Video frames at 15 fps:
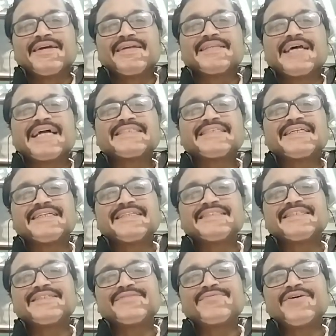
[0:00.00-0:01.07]
And that's the
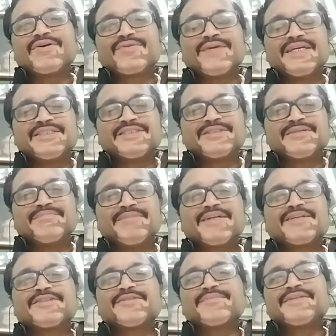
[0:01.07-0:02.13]
reason for which,
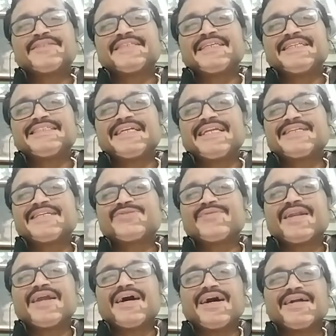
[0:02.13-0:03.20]
because of this
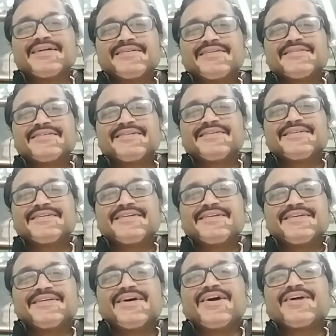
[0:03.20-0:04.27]
intellectual hunt,
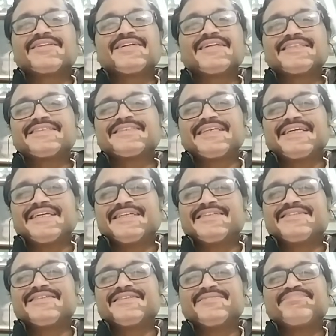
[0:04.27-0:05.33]
author has
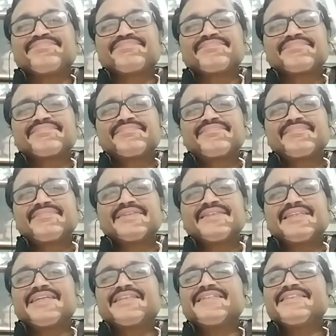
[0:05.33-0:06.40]
said
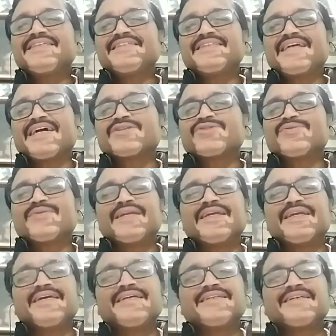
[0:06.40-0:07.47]
that this is
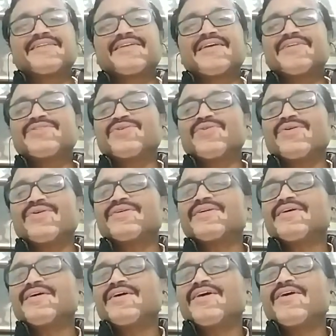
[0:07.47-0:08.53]
actually the threshold
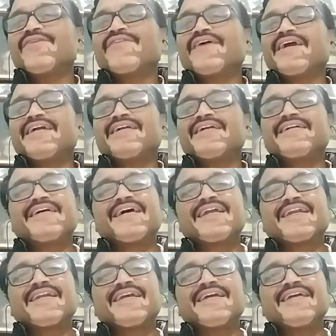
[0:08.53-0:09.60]
of an
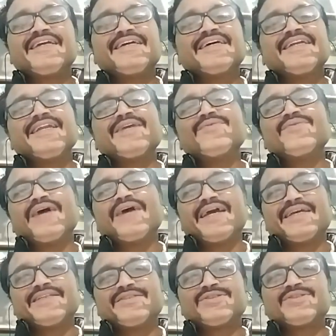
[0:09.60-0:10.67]
entirely new
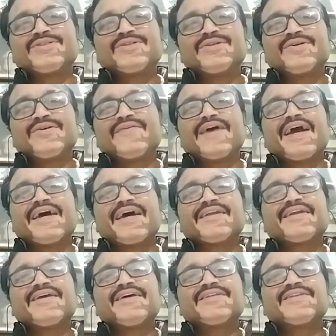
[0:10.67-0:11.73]
age,
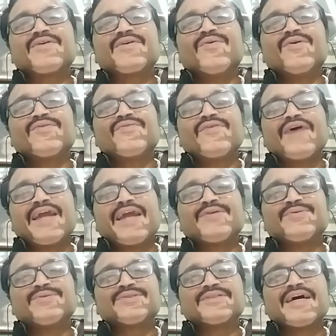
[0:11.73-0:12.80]
where the old
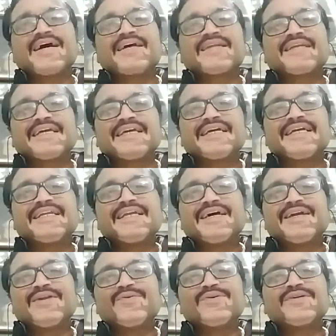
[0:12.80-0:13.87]
values are again
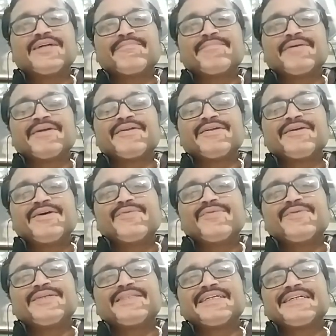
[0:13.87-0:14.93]
looked upon
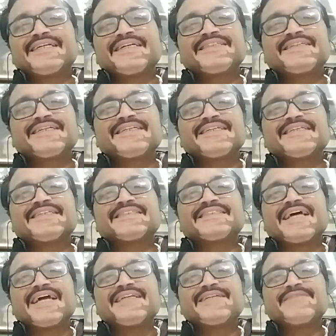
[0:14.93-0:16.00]
with a greater
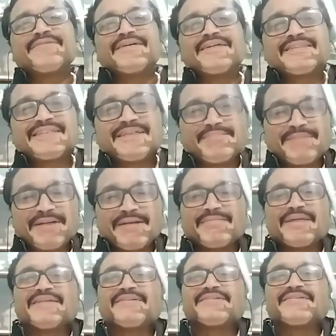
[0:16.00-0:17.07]
scientific
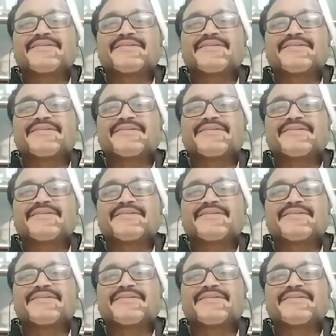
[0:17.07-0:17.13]
temperament.